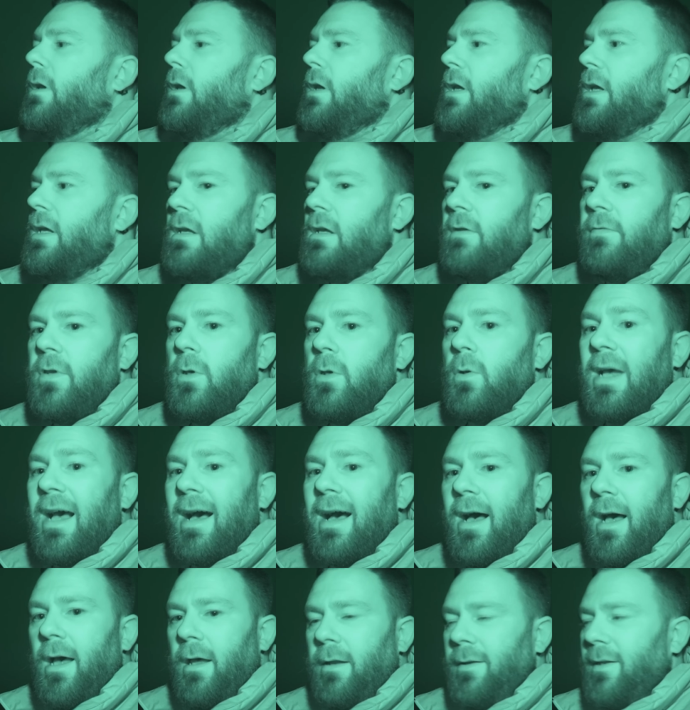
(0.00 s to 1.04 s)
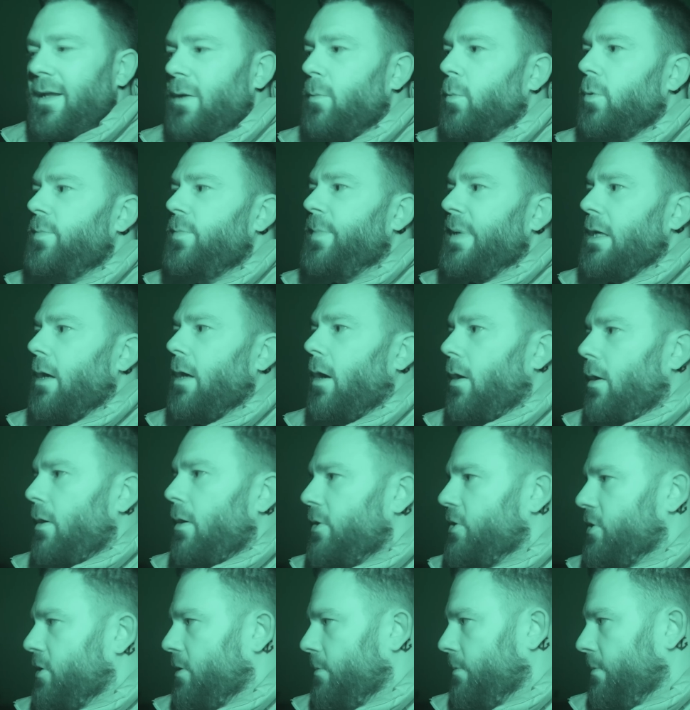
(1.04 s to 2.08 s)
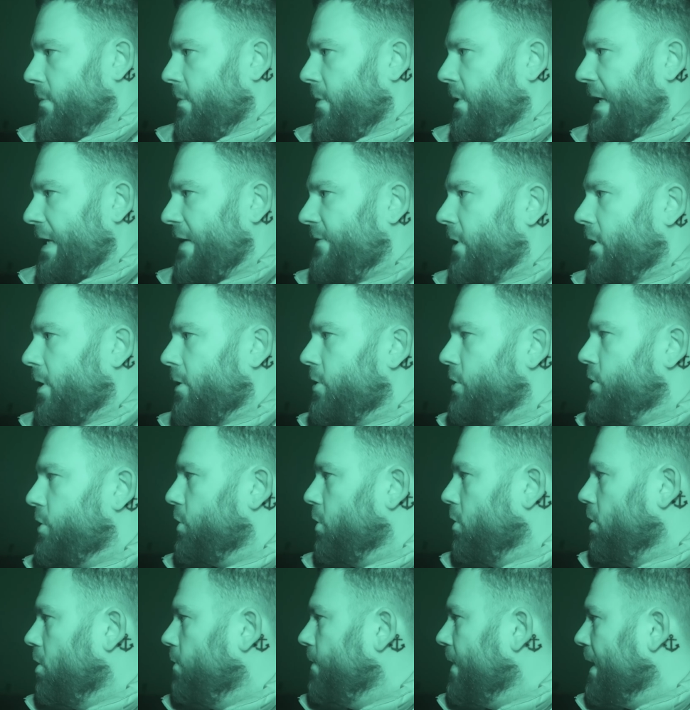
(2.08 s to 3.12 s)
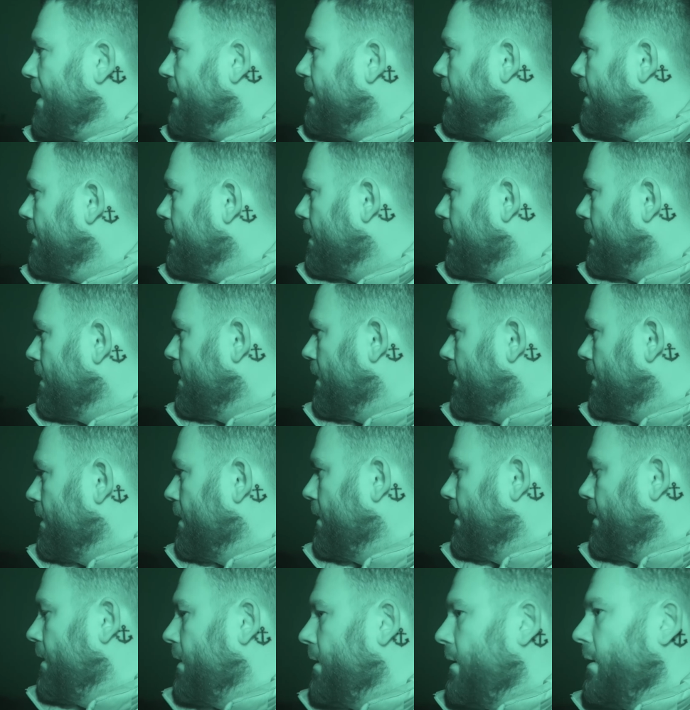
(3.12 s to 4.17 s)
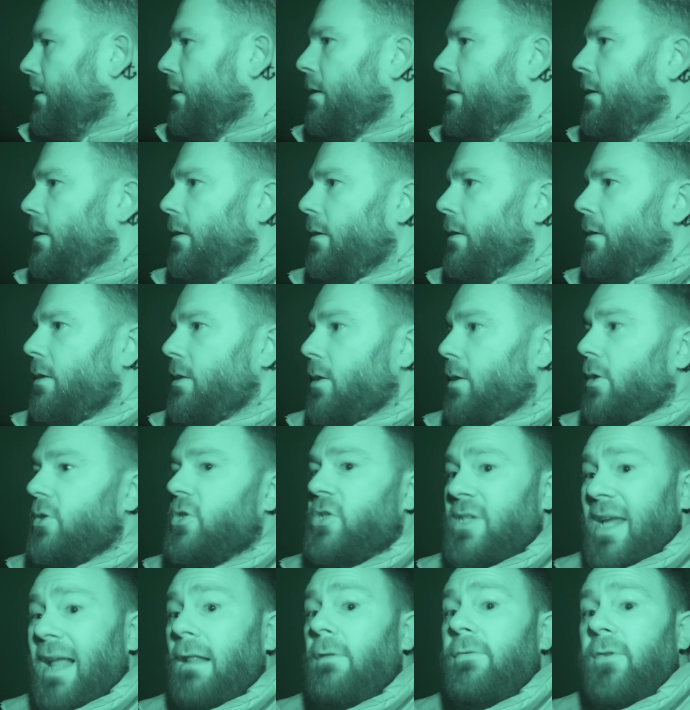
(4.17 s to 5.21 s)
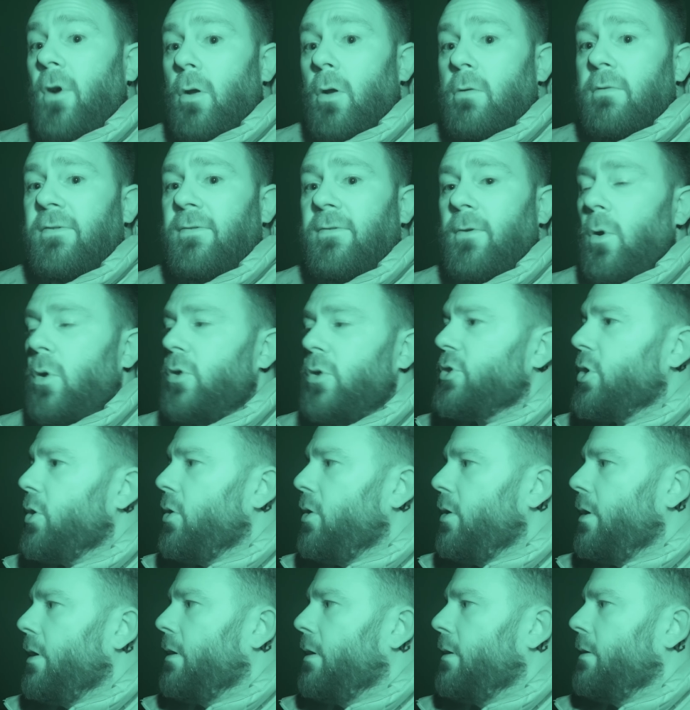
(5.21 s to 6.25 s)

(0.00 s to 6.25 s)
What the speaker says: If you can, it would be awesome if you could show me yourself on photo.